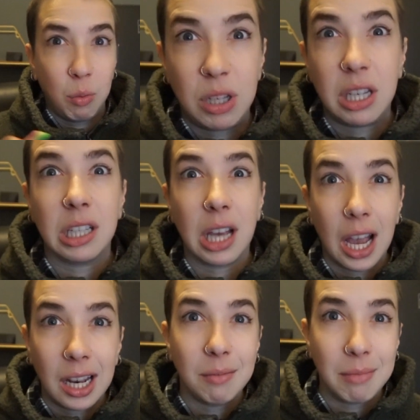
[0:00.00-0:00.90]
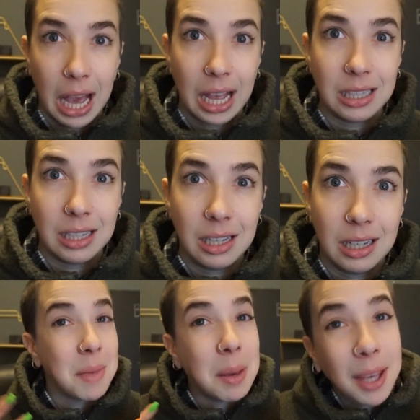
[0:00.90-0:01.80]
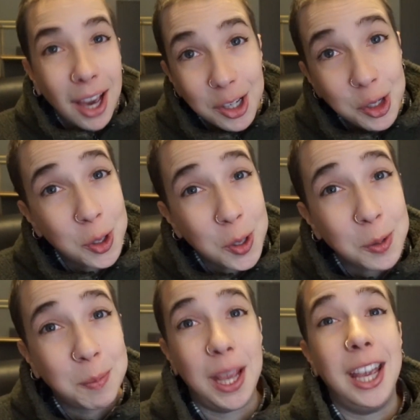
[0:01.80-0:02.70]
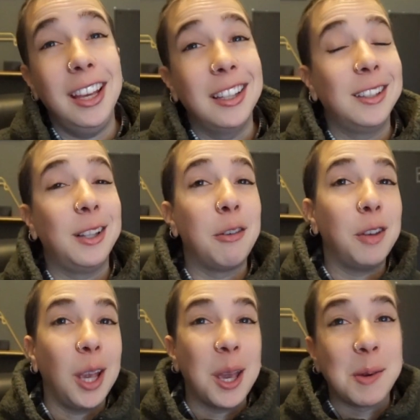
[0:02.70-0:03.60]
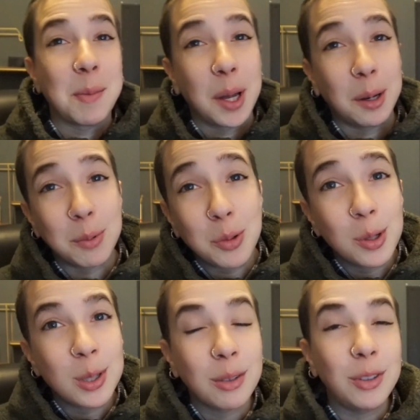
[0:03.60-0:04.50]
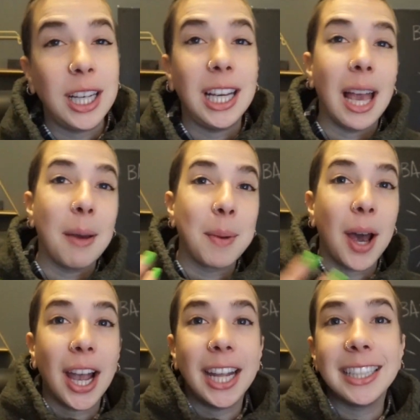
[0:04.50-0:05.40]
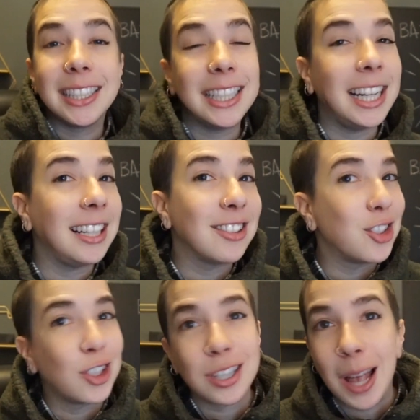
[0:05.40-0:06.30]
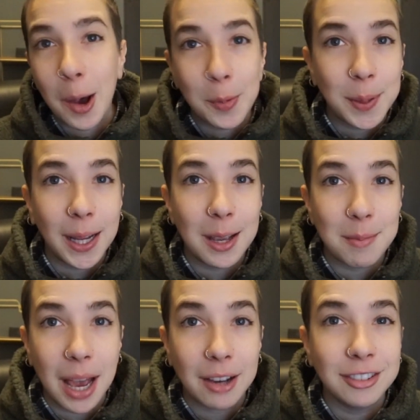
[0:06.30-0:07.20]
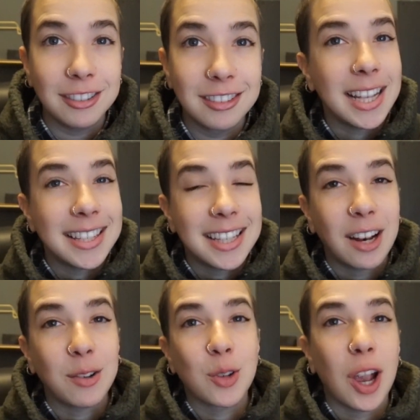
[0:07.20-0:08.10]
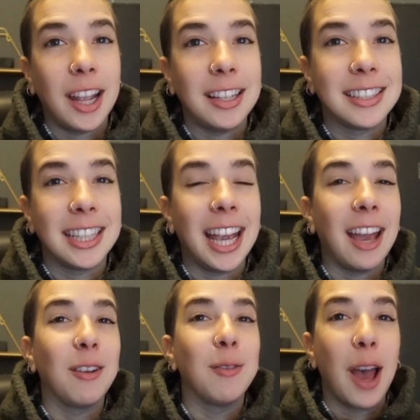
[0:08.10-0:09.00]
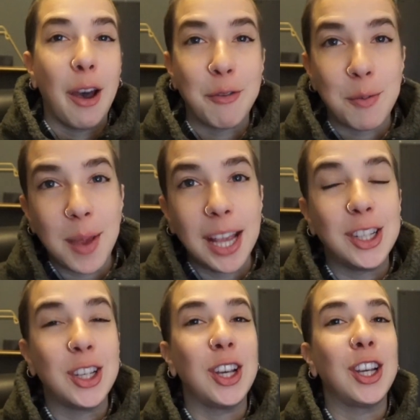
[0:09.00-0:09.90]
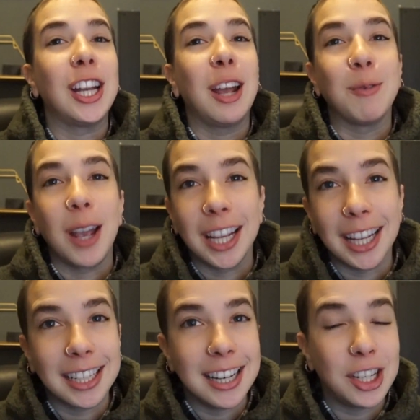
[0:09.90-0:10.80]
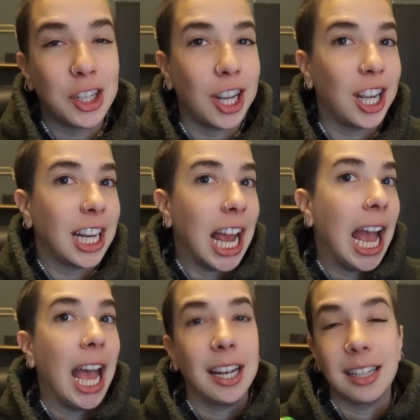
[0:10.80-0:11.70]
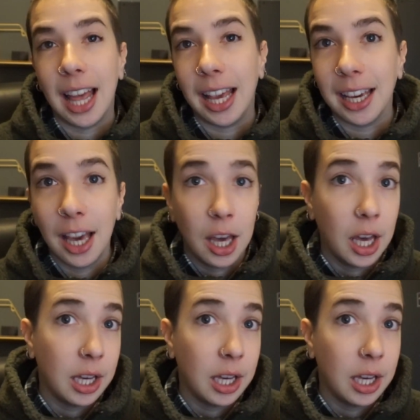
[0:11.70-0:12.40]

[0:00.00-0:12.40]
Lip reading: which is kind of mad. Maybe I should be loving him unobtrusively and behind the scenes just helping him out instead of trying to get affirmation and recognition and like,